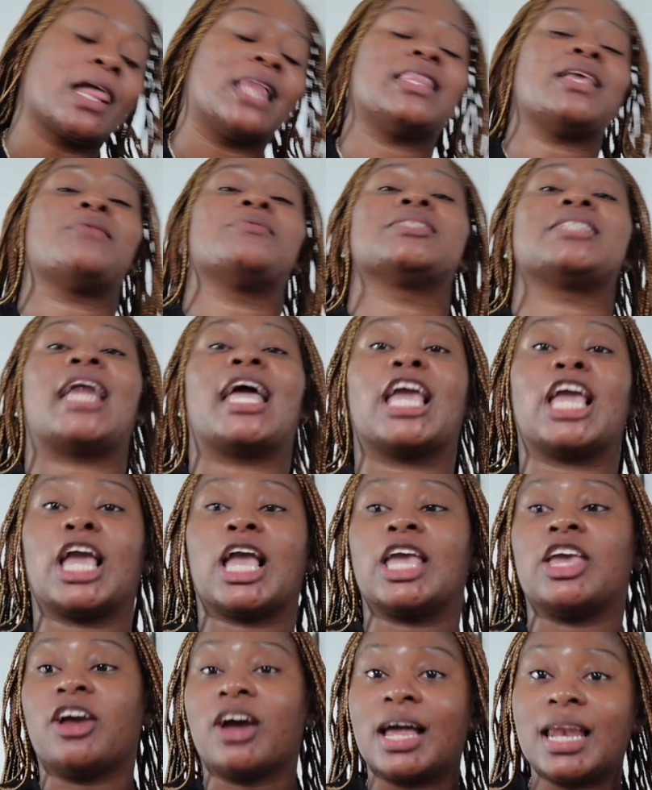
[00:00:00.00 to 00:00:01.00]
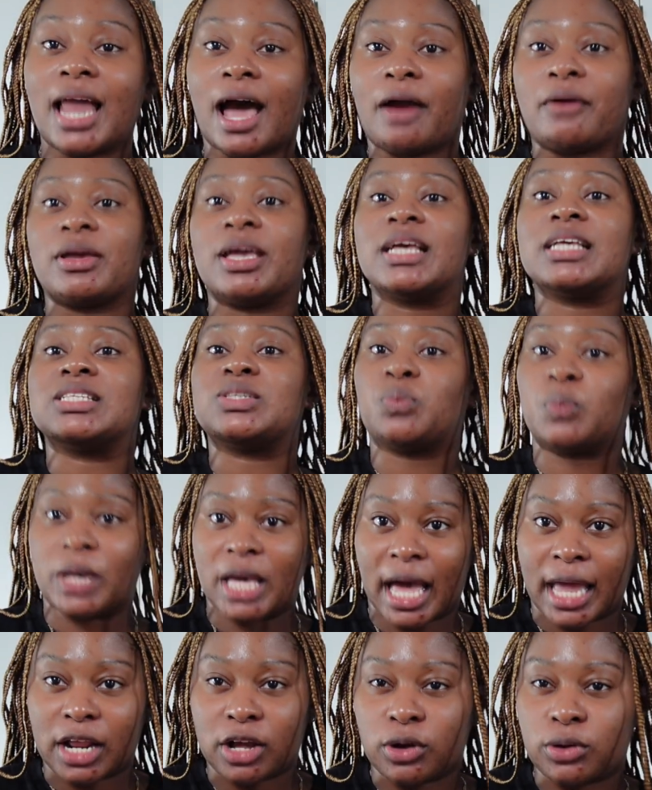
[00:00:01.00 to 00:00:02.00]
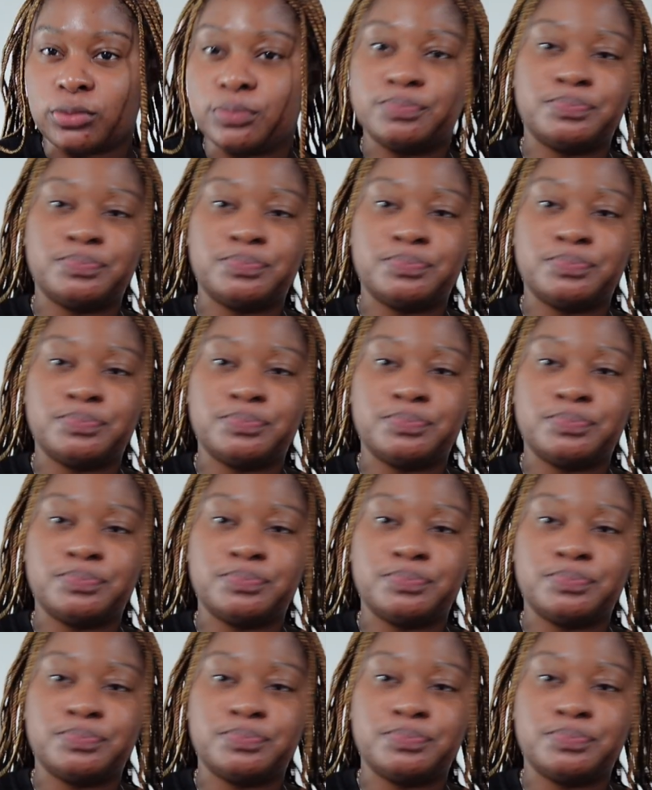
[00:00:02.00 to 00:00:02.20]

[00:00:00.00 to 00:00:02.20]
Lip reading: He was like, you're hilarious, we gotta go.